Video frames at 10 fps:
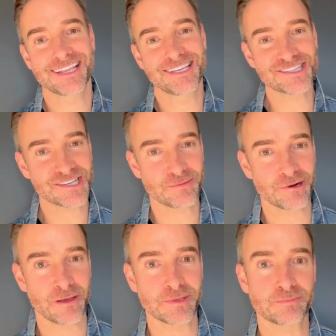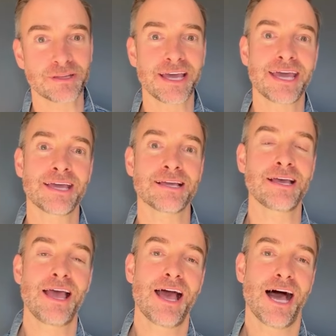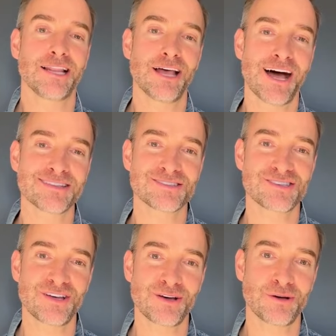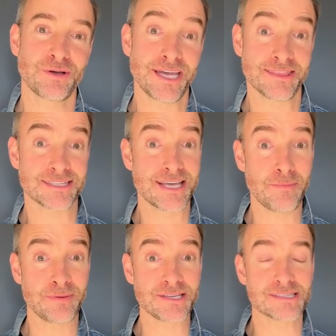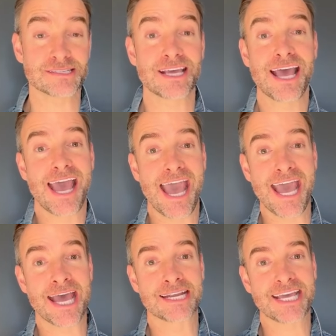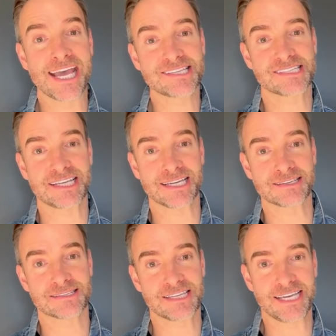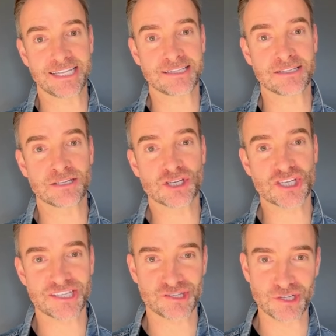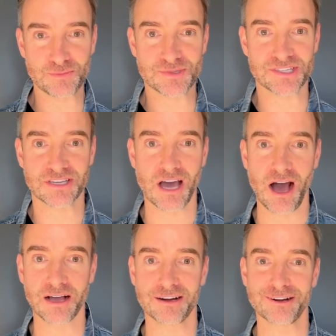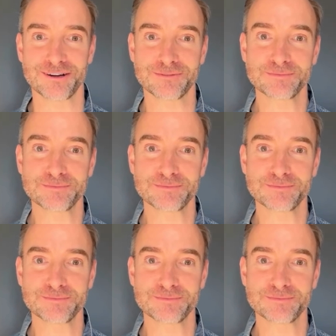this summer I'll be playing Alonso in The Tempest and Hastings in She Stoops to Conquer.